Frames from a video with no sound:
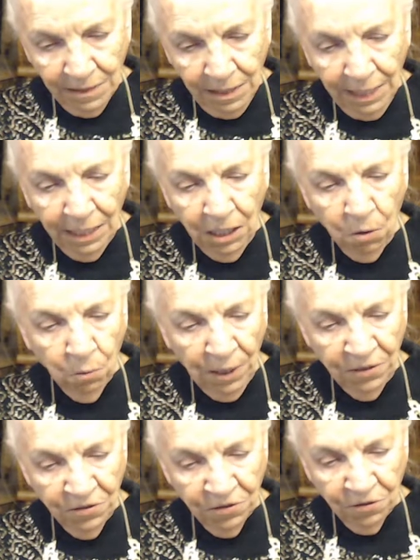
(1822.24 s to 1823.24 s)
And he
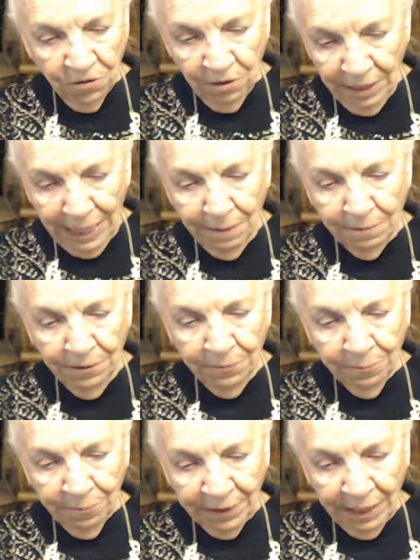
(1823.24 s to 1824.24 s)
went to Laban
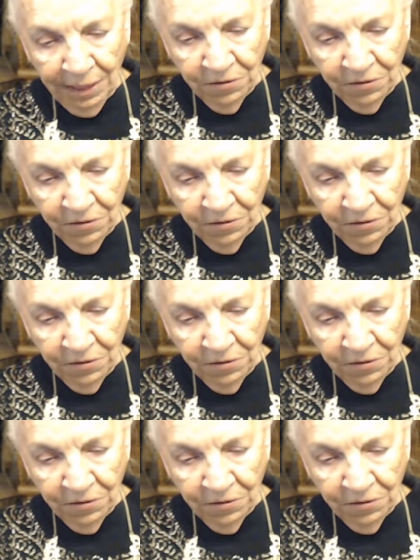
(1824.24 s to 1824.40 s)
and